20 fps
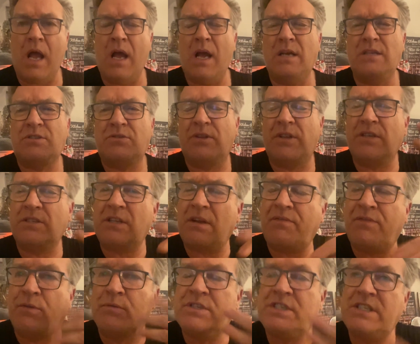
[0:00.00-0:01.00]
so there's a
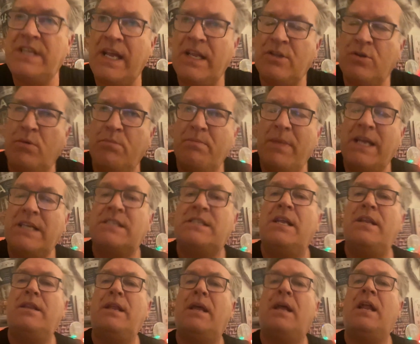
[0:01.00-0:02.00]
falsetto mix
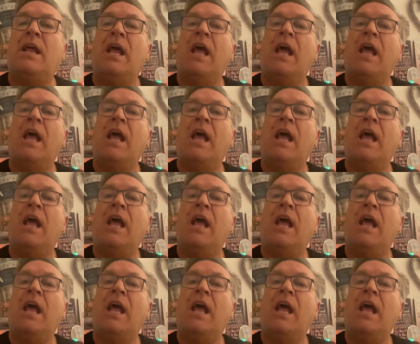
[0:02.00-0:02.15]
in there.